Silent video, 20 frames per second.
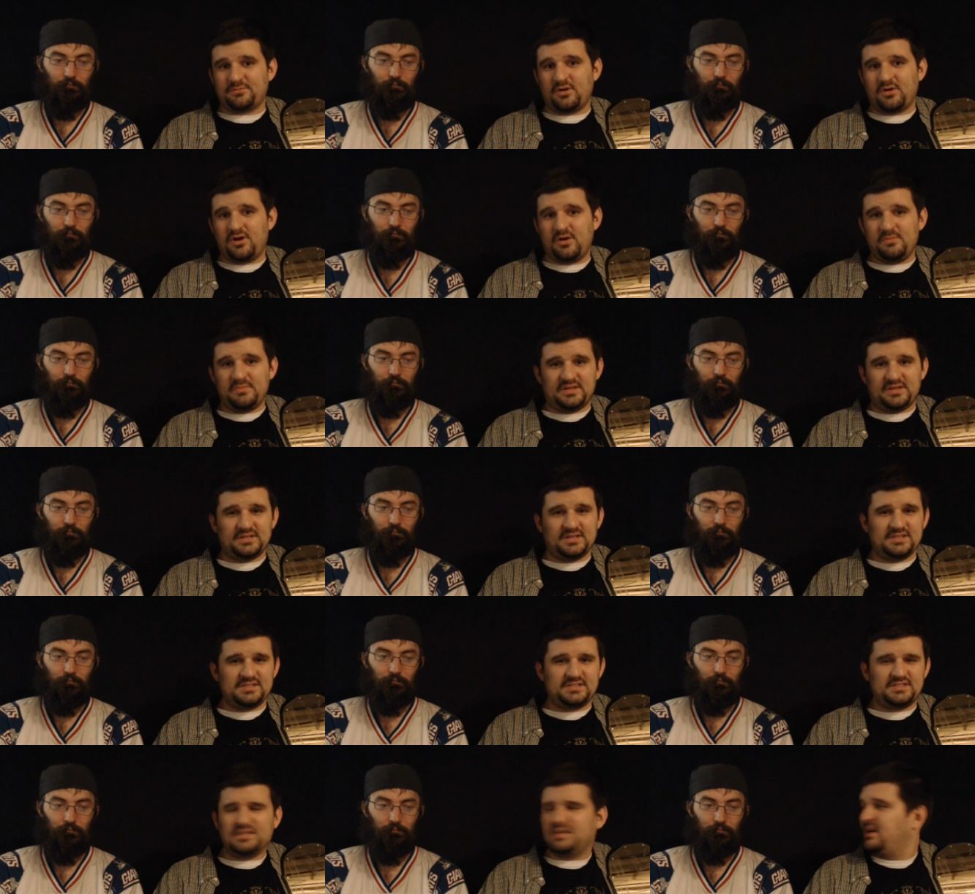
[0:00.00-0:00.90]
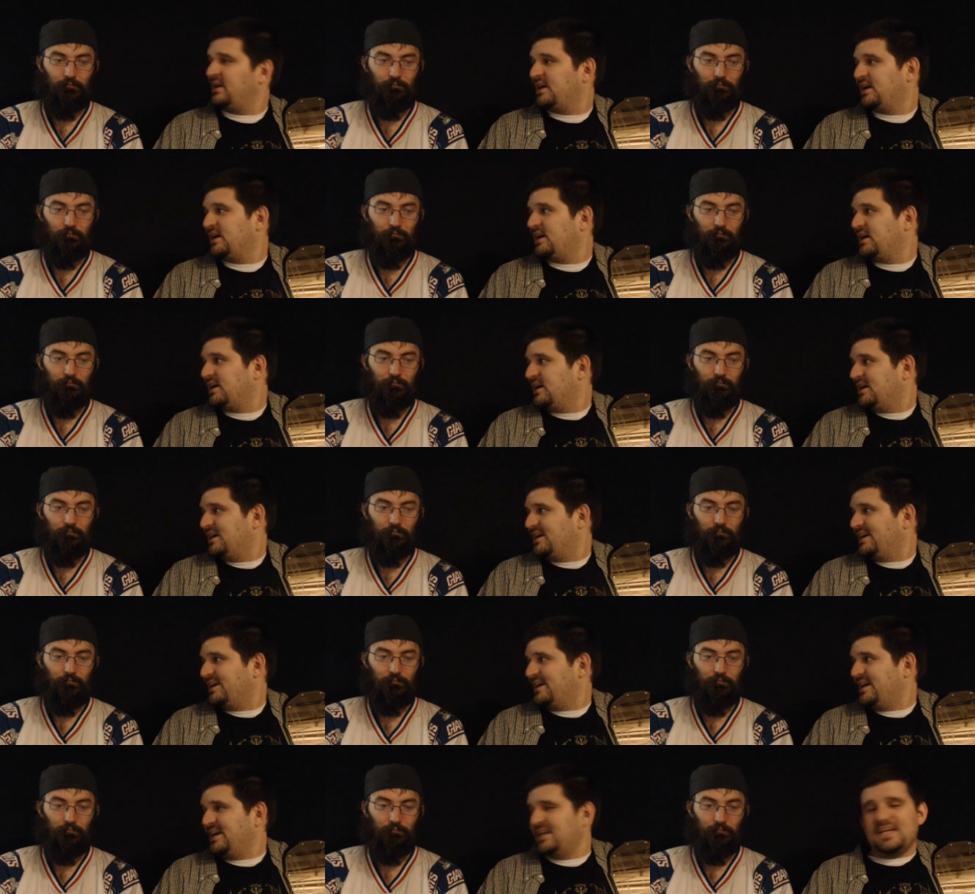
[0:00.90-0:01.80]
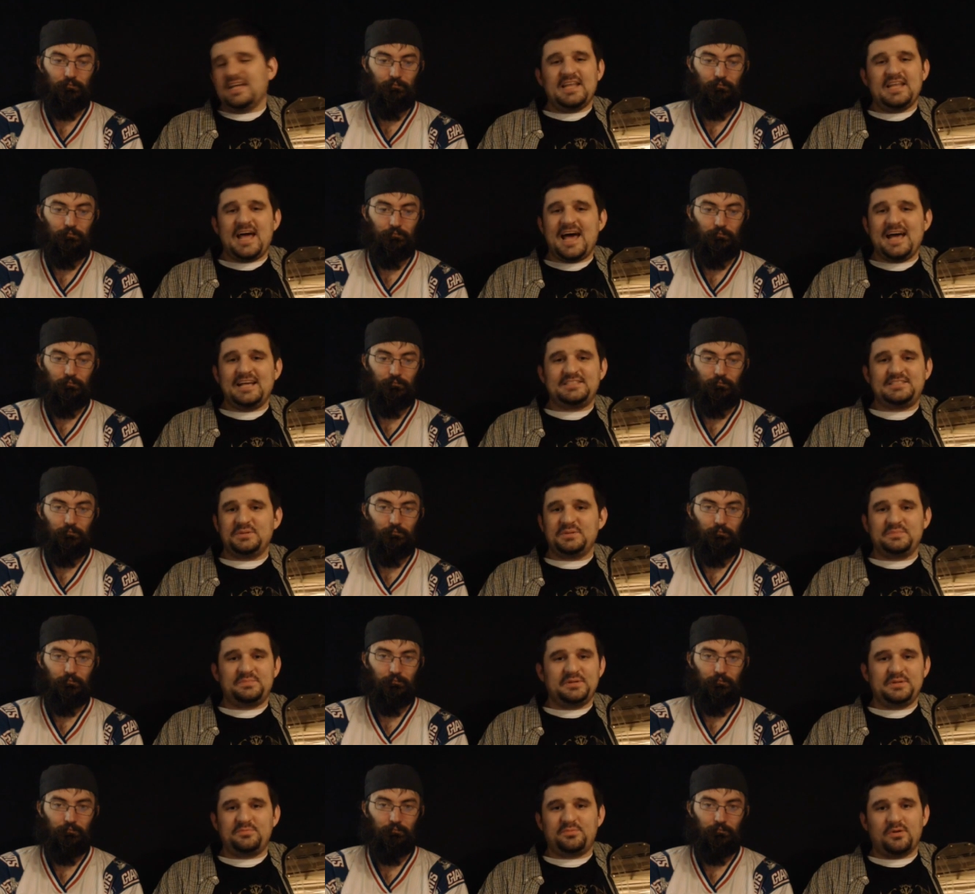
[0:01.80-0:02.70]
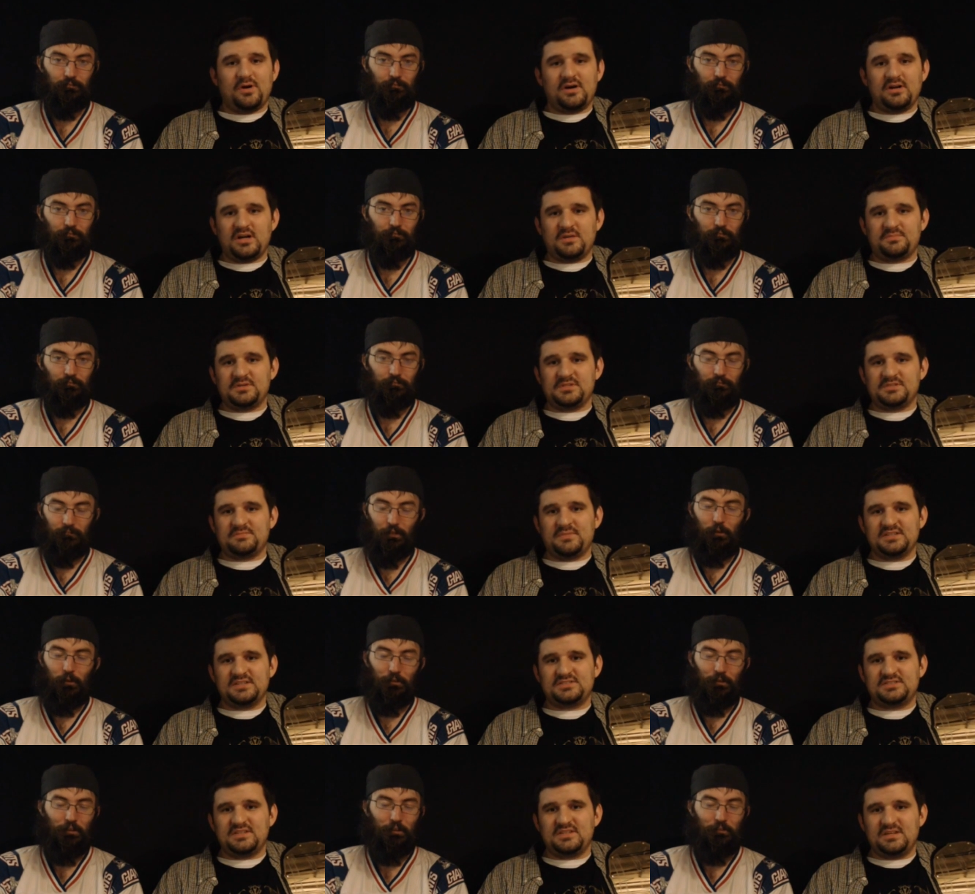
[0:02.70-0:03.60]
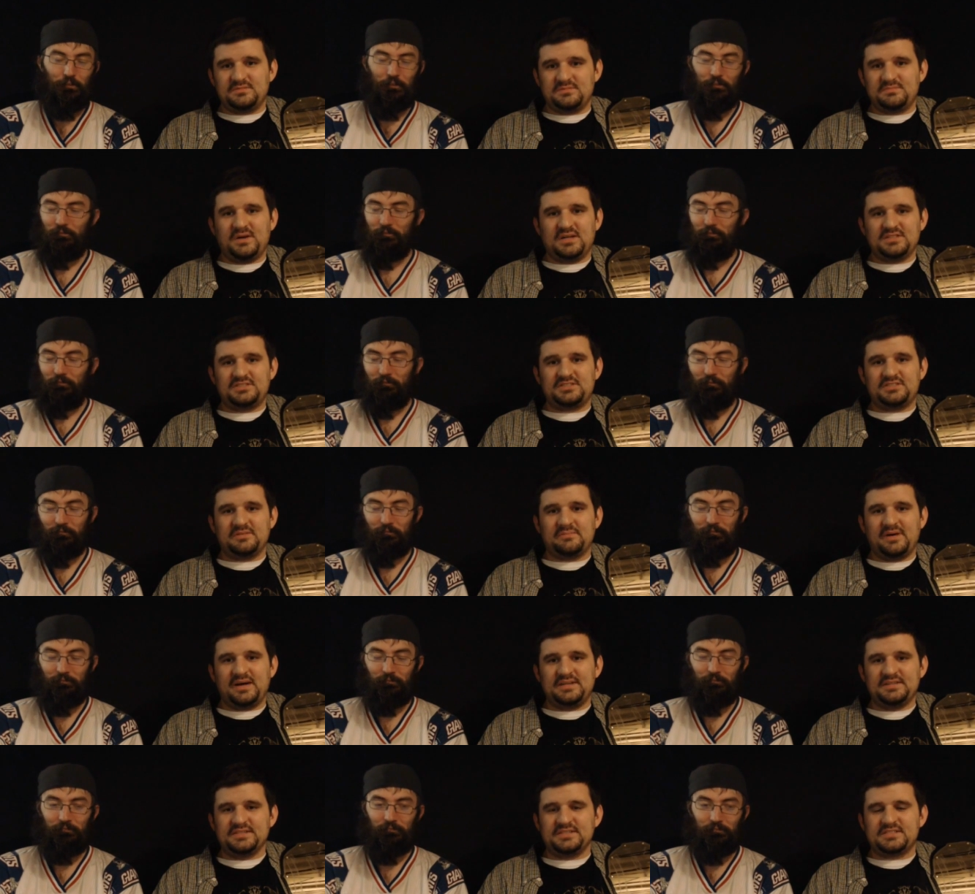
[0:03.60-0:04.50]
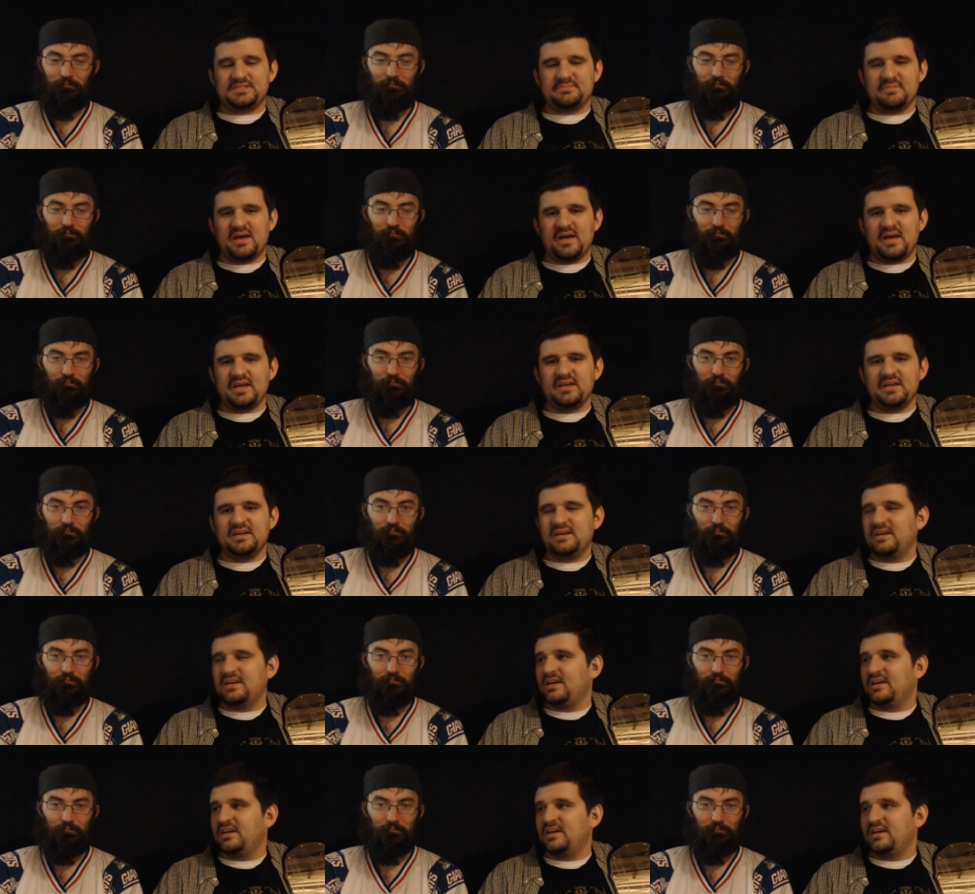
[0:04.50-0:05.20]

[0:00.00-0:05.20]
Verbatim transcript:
Speaker 1: Raw because it, it had to be brought up as oh, much, oh, yes. much to my dismay.